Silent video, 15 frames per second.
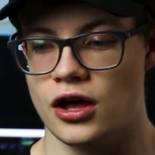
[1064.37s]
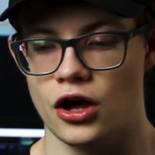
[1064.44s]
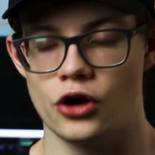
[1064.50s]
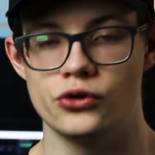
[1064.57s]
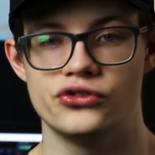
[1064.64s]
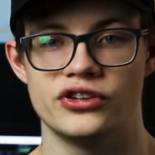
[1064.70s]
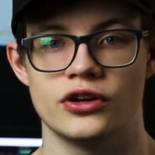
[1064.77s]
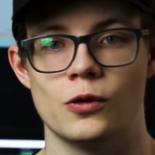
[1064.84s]

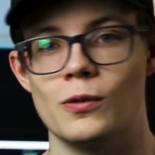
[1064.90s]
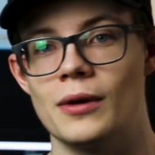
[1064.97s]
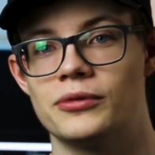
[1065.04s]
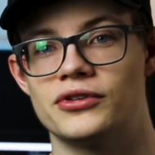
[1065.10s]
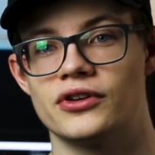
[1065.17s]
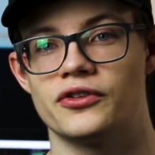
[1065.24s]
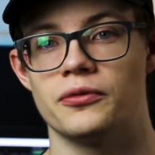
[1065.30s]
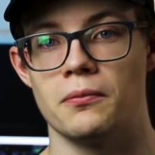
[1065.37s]
hosting a
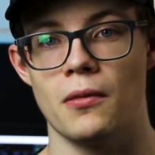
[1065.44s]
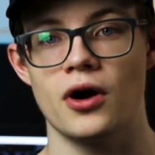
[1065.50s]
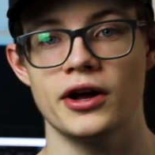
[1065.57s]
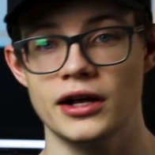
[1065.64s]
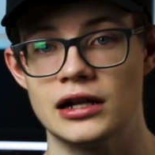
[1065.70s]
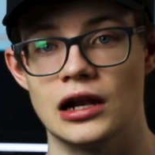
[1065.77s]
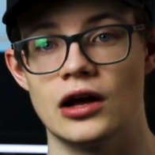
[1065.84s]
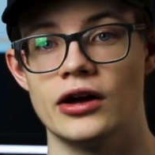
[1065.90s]
website for
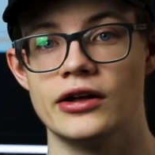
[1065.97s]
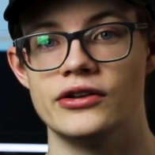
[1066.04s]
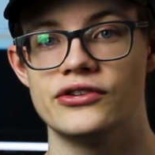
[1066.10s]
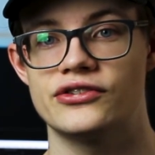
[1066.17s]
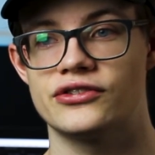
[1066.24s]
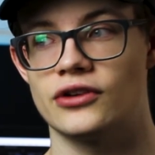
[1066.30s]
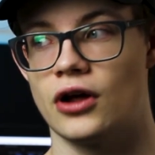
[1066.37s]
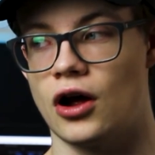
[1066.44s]
my
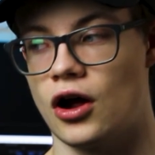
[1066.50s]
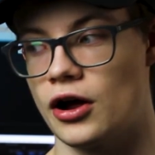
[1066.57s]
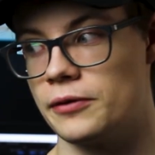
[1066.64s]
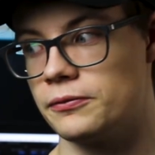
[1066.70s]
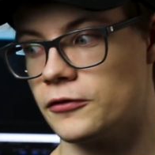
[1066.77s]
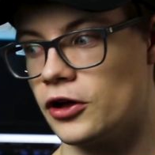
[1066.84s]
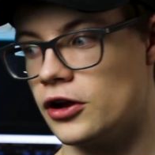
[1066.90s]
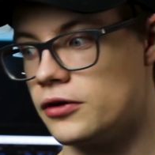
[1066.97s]
clients,
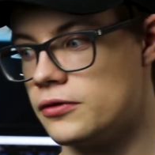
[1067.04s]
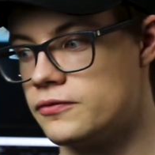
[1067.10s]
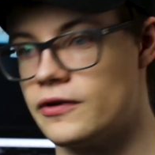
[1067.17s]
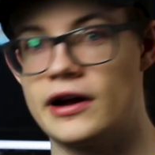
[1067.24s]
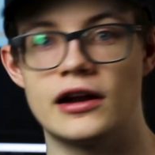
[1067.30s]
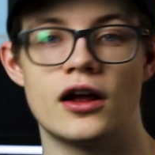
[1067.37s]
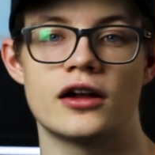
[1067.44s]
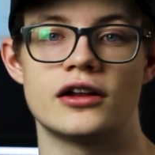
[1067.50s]
I'm gonna
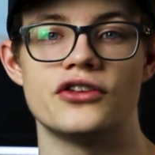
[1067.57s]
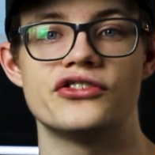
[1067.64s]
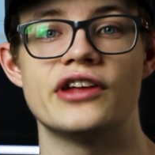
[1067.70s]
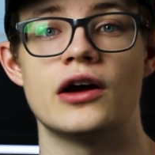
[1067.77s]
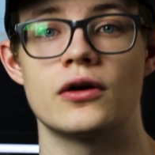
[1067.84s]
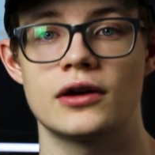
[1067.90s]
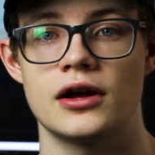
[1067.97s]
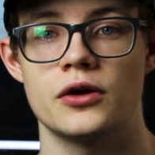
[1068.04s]
very likely
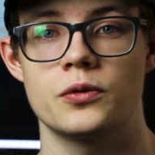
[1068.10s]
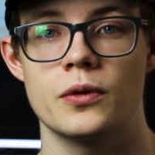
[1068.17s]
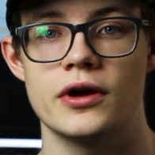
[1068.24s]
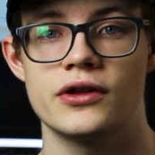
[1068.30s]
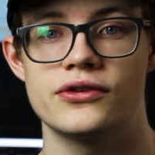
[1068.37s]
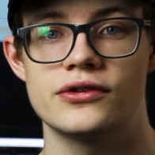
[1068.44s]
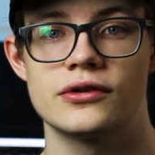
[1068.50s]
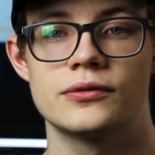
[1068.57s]
stay on
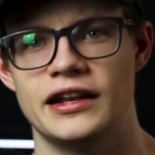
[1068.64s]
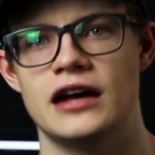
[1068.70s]
Cloudways.